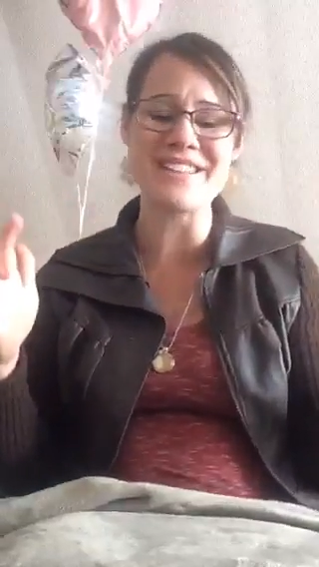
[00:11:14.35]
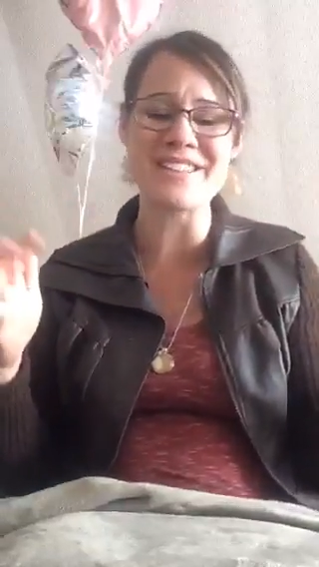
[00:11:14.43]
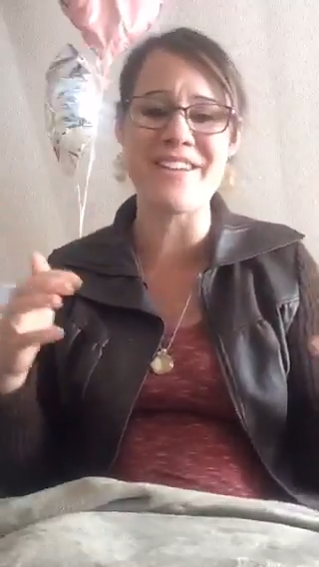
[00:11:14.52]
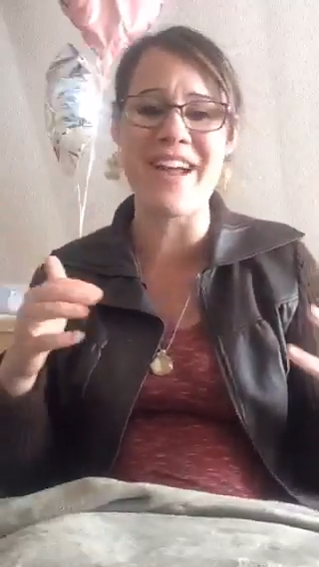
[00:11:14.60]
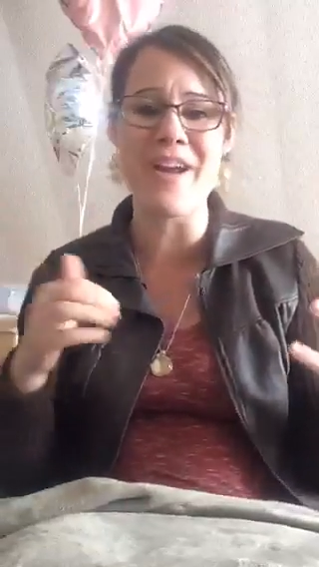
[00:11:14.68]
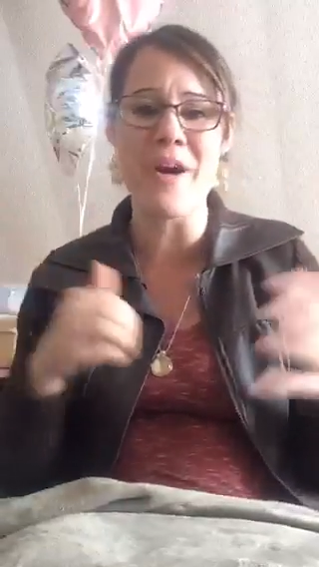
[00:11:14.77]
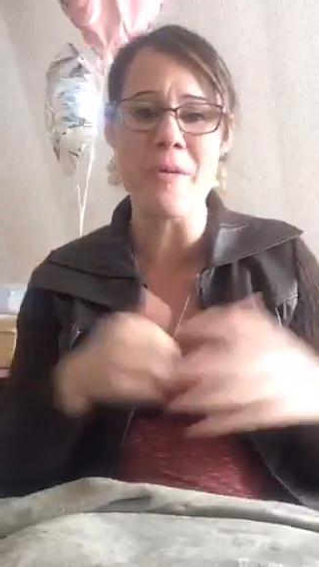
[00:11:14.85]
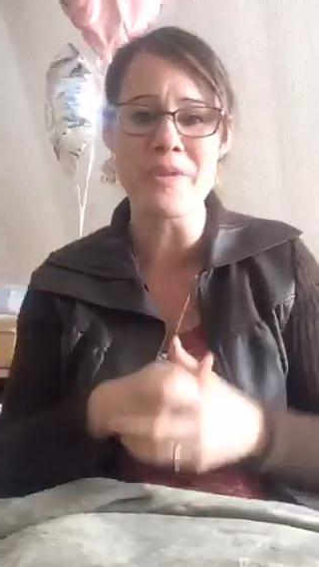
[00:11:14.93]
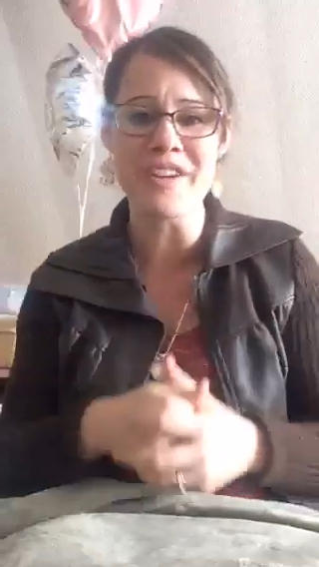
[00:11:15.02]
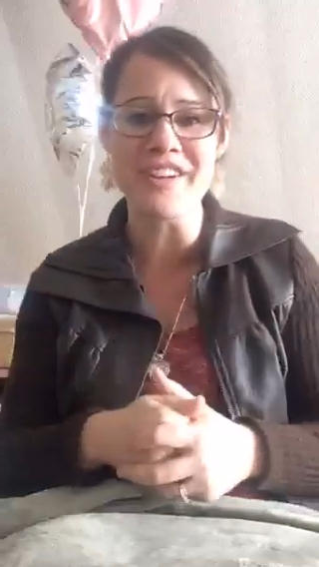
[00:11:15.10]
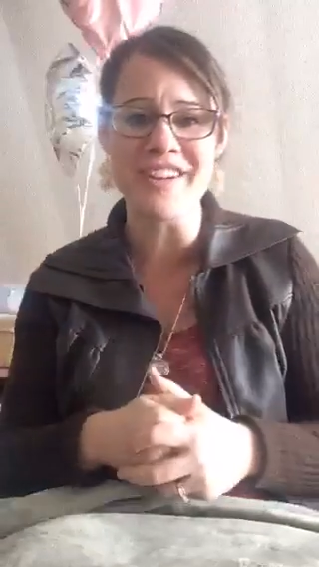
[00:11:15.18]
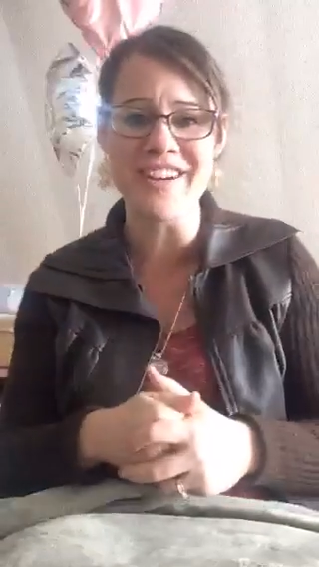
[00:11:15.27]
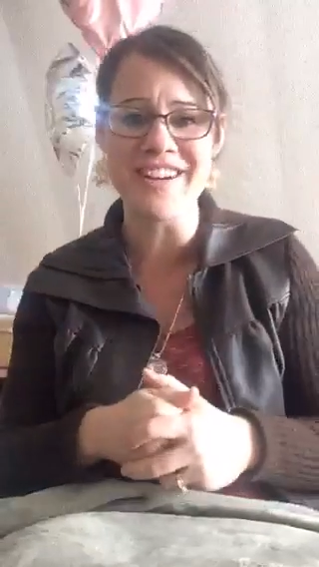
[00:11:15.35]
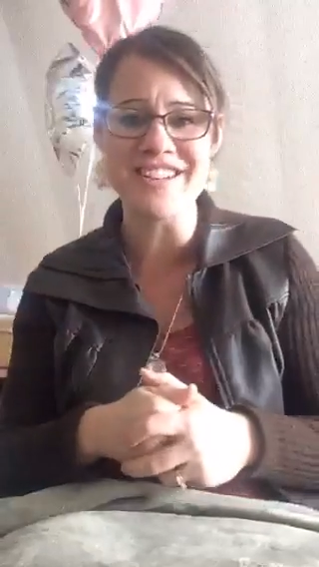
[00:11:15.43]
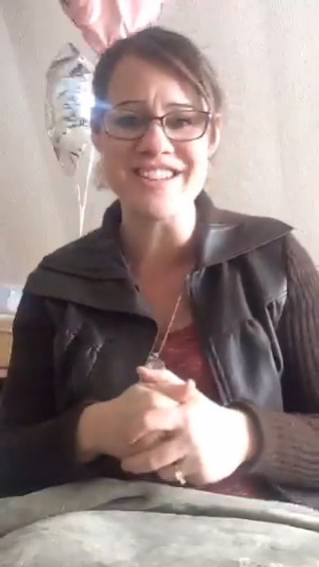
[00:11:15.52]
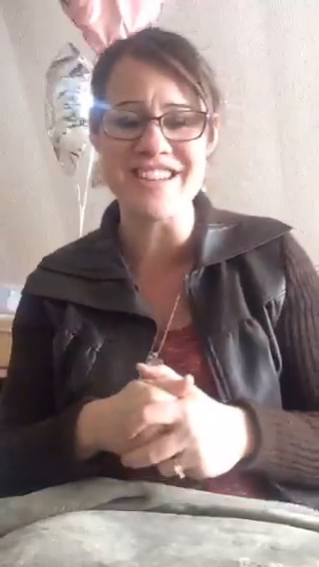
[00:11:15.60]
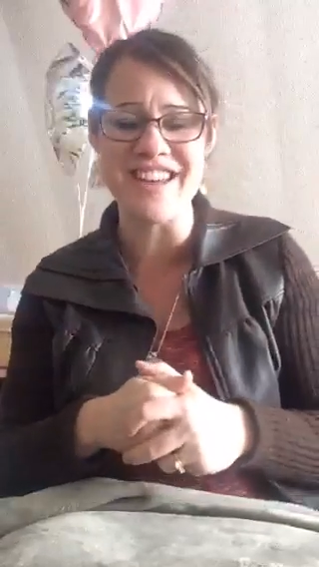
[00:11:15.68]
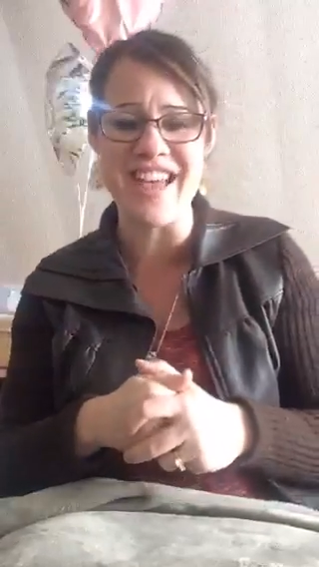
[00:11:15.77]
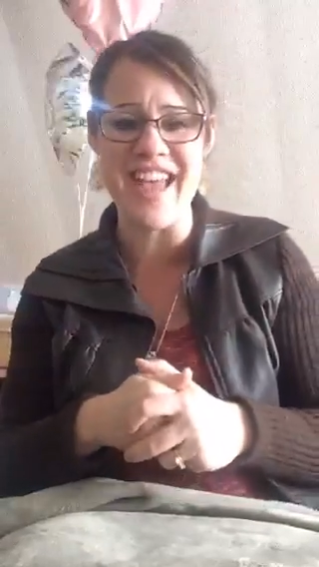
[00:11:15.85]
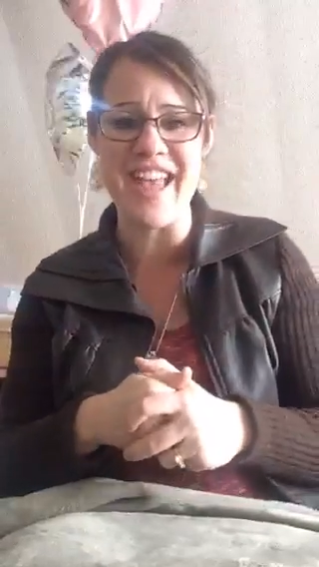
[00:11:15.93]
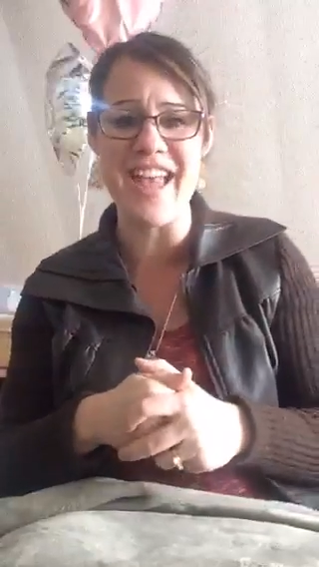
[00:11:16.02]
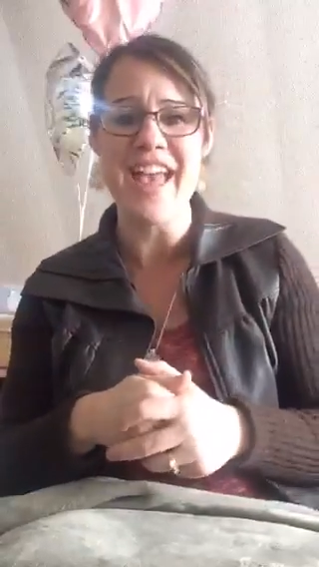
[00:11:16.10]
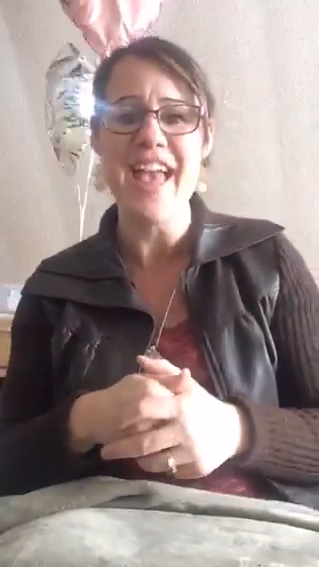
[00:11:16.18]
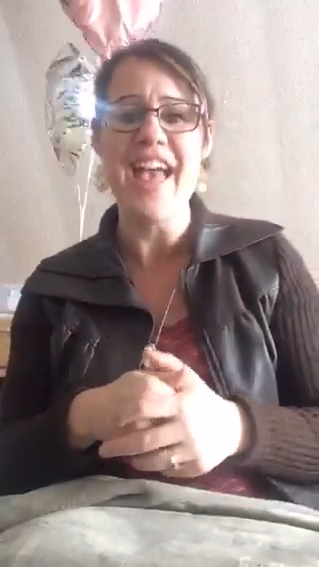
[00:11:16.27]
So I hope you're encouraged today.